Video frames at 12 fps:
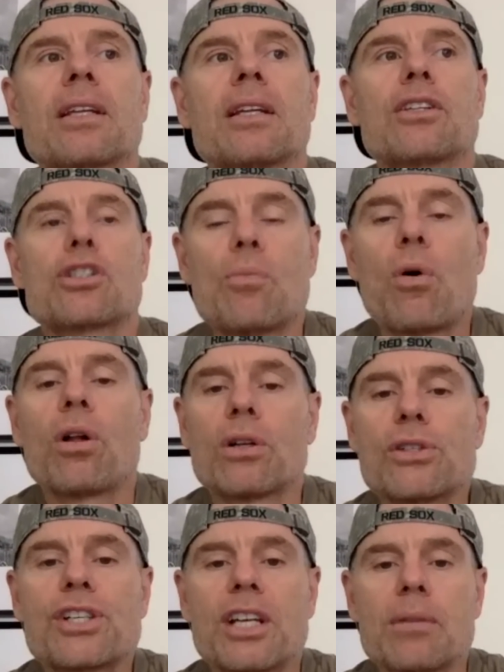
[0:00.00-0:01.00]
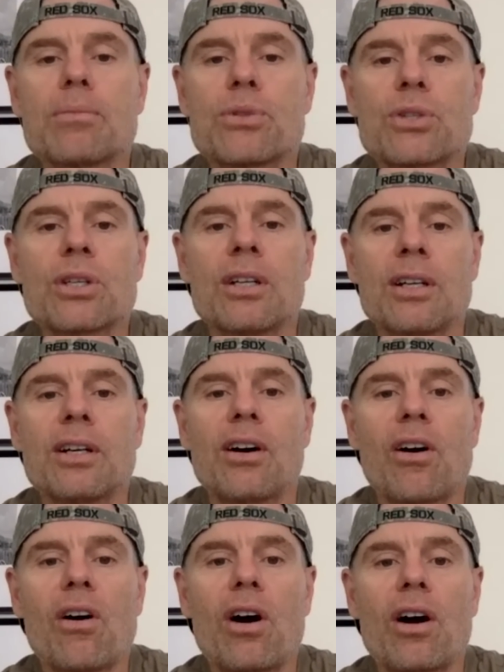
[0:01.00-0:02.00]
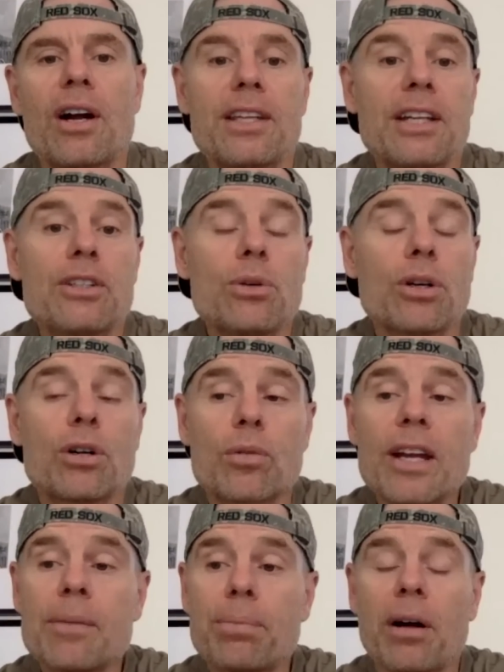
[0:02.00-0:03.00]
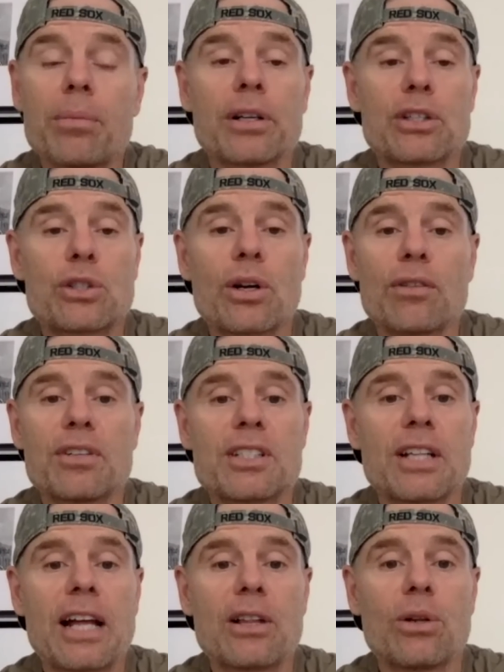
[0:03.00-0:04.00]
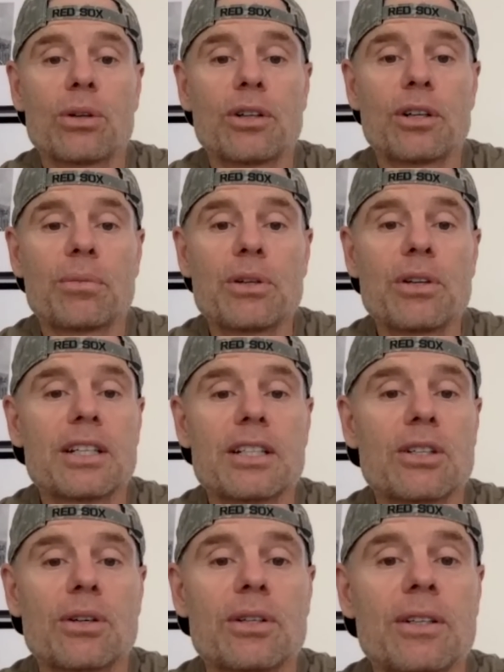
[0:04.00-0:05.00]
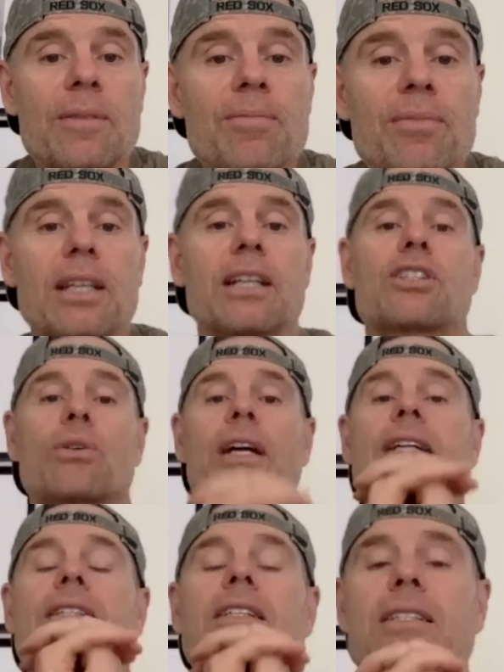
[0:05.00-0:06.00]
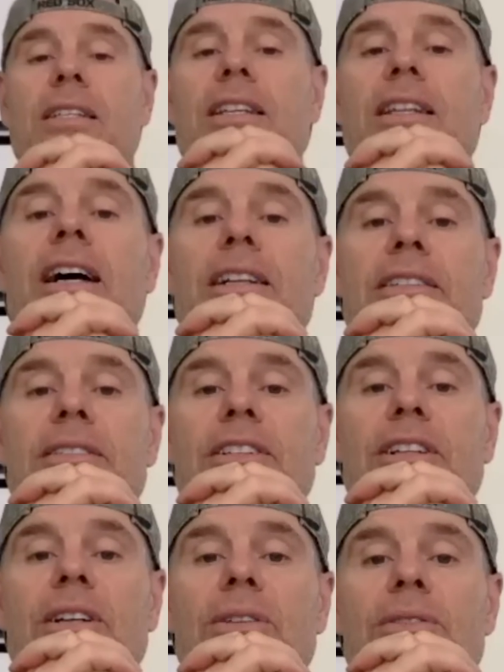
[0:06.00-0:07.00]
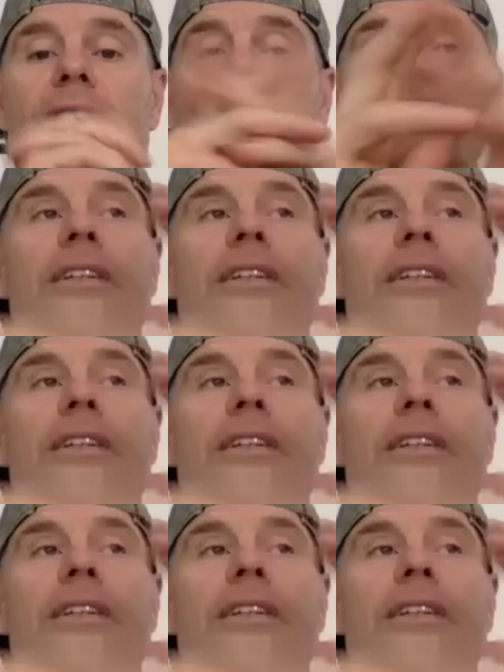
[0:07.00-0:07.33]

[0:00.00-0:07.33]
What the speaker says: smaller gyms are. And they do a great public service in that local community. So it's great to see that, you know, that